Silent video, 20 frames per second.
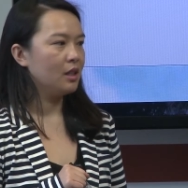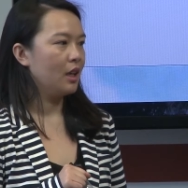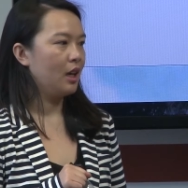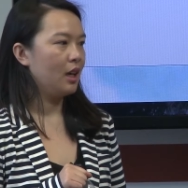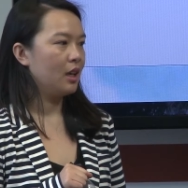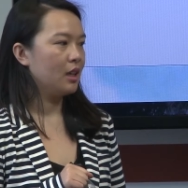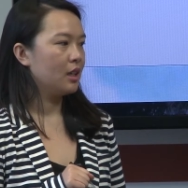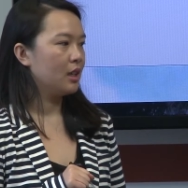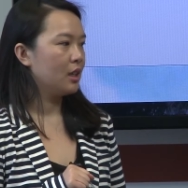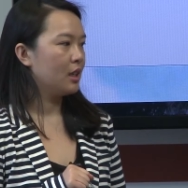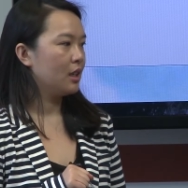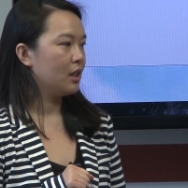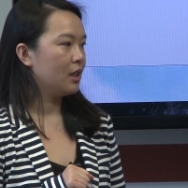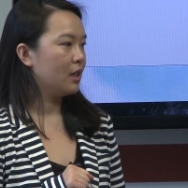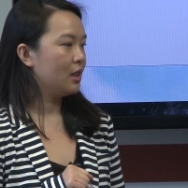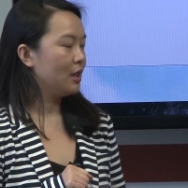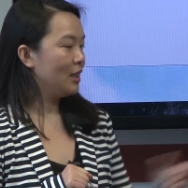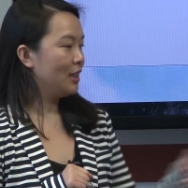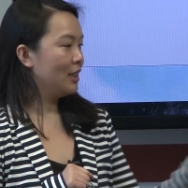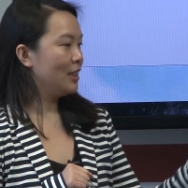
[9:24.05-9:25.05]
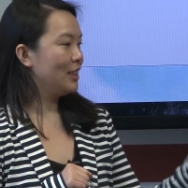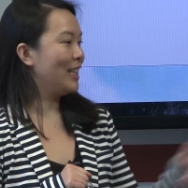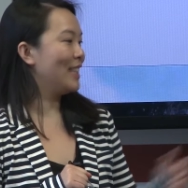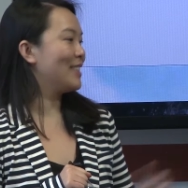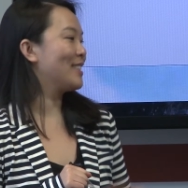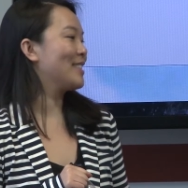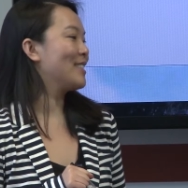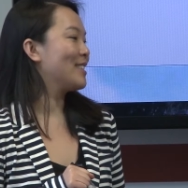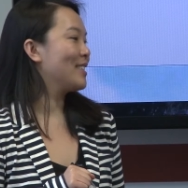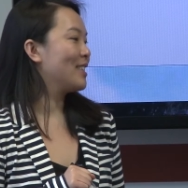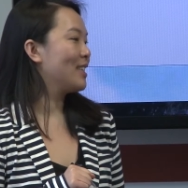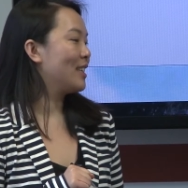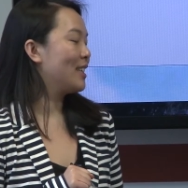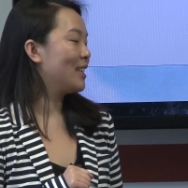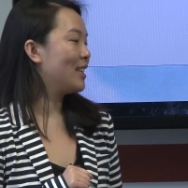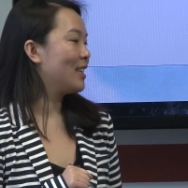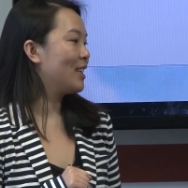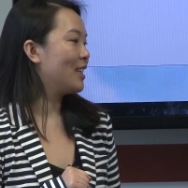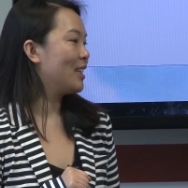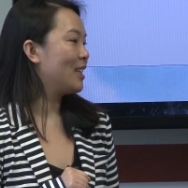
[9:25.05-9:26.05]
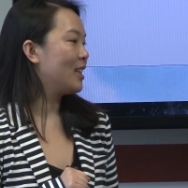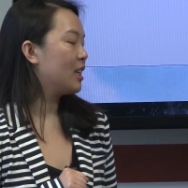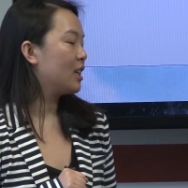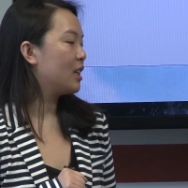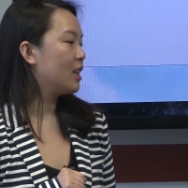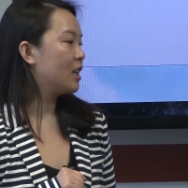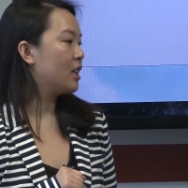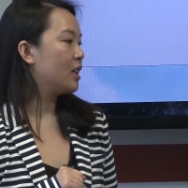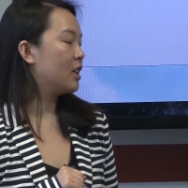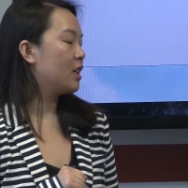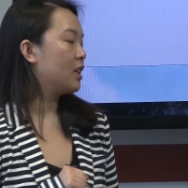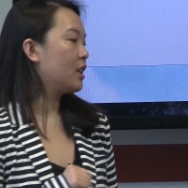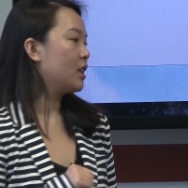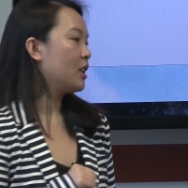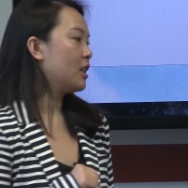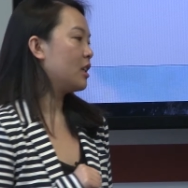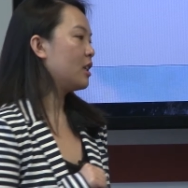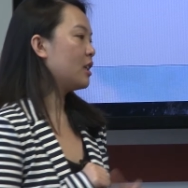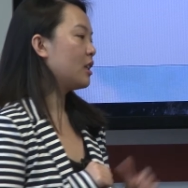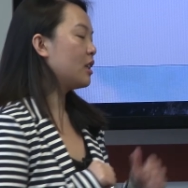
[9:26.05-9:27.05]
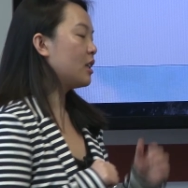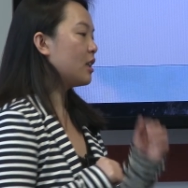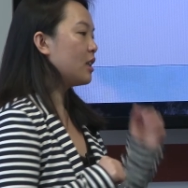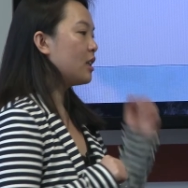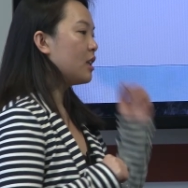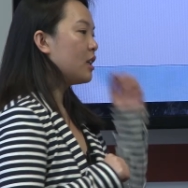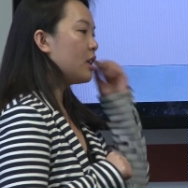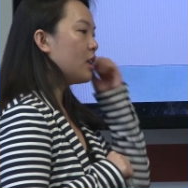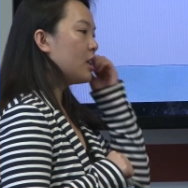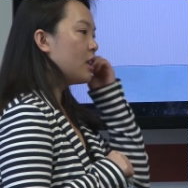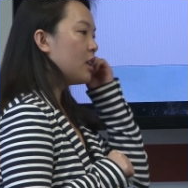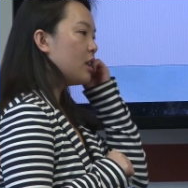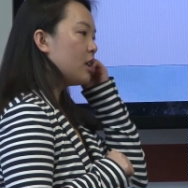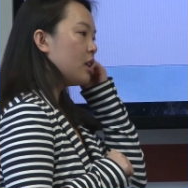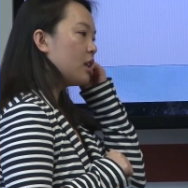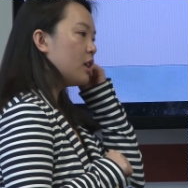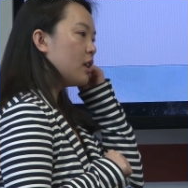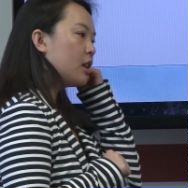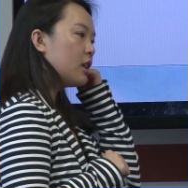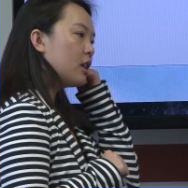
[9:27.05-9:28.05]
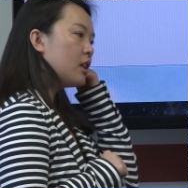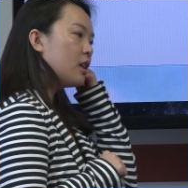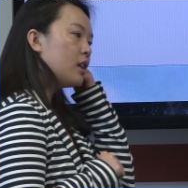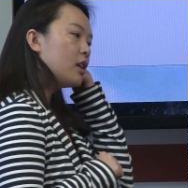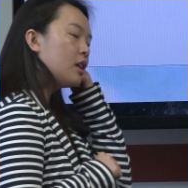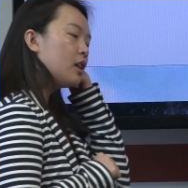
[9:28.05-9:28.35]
Yeah. Yes? Has there been any kids got addicted?